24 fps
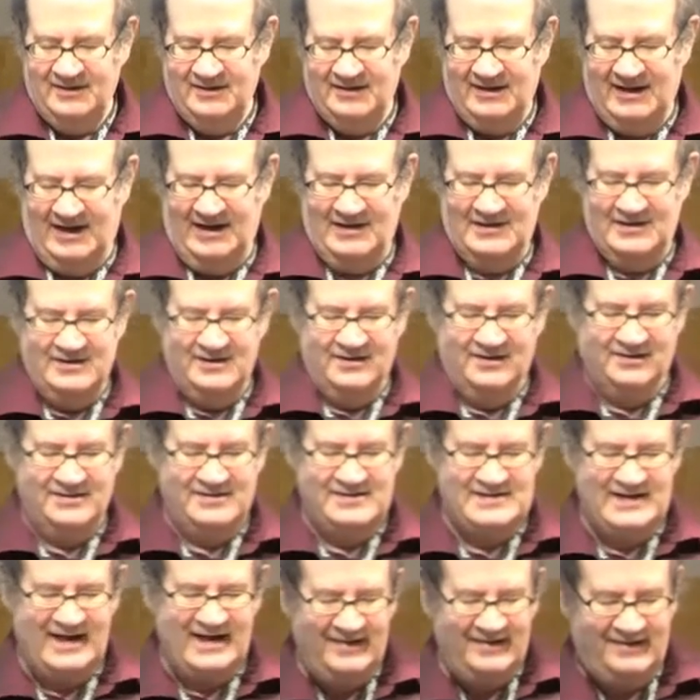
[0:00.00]
that your
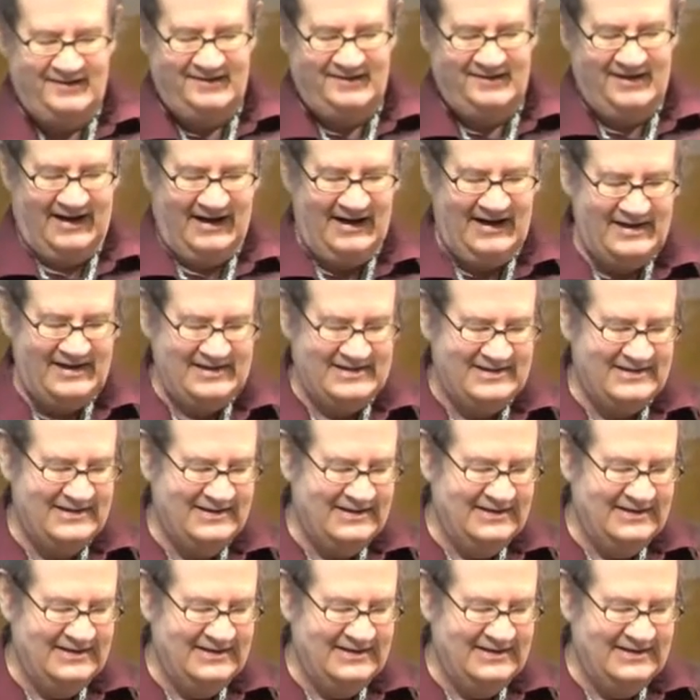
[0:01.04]
test set